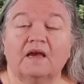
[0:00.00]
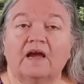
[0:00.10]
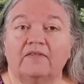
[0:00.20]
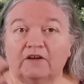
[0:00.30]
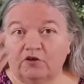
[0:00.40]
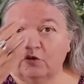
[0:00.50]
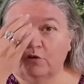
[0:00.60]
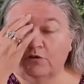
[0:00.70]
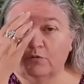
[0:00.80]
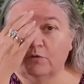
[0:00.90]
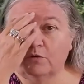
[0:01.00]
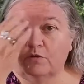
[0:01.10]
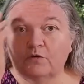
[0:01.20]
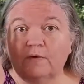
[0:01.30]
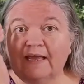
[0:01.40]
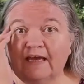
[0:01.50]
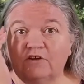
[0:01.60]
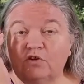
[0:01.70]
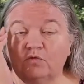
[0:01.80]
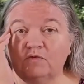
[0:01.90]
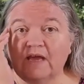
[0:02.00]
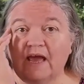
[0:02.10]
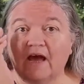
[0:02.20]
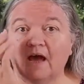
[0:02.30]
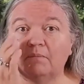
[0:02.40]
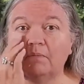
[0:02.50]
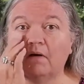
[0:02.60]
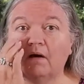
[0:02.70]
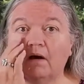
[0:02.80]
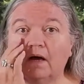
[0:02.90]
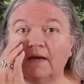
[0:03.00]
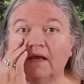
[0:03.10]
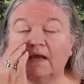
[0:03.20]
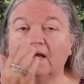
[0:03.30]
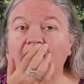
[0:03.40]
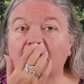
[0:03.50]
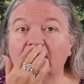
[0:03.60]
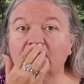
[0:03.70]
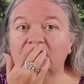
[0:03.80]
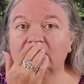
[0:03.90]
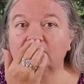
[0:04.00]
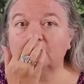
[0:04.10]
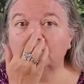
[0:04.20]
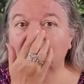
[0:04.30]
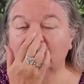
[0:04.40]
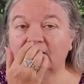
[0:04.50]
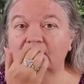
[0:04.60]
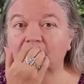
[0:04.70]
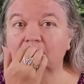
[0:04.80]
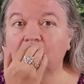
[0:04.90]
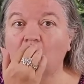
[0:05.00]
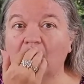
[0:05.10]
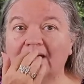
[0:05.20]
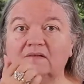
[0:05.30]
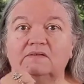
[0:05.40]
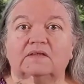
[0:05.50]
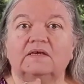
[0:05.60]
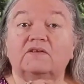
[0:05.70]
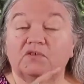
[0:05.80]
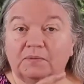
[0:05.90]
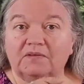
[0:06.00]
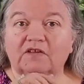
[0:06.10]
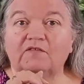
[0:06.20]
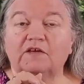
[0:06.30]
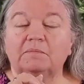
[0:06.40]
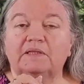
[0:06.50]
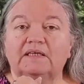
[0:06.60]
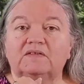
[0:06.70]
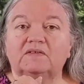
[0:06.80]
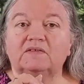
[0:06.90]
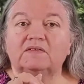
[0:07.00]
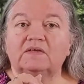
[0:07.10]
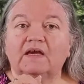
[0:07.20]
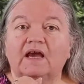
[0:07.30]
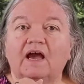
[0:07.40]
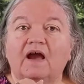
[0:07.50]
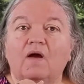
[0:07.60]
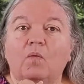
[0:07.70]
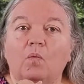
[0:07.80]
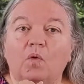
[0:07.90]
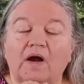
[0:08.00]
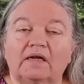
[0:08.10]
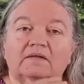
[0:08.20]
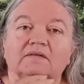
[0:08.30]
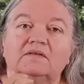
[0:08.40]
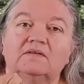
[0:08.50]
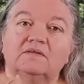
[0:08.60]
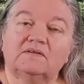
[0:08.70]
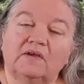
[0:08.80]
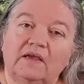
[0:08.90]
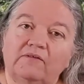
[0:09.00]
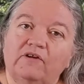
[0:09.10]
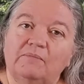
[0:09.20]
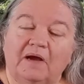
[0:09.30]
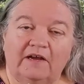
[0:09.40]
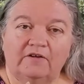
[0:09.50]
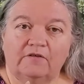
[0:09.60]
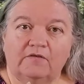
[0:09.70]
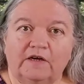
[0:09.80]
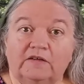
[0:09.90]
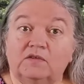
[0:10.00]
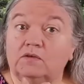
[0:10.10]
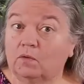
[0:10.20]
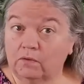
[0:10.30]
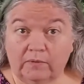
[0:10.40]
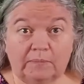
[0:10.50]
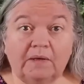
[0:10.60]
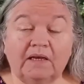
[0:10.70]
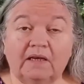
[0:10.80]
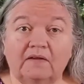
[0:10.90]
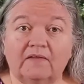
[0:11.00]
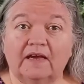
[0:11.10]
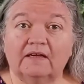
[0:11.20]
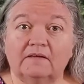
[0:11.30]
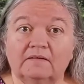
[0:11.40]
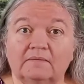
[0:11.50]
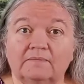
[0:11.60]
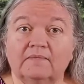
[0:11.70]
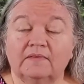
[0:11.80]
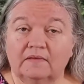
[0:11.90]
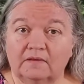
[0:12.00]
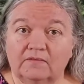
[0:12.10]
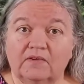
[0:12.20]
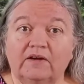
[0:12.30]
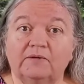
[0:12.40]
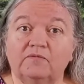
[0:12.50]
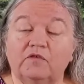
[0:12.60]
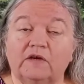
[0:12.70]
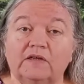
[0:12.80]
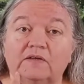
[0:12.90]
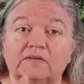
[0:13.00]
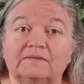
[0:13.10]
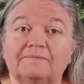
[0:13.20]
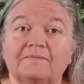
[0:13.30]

And then you go through and you tap on energy meridian points, specific places, while saying reminder phrases or repeating that, the setup phrase.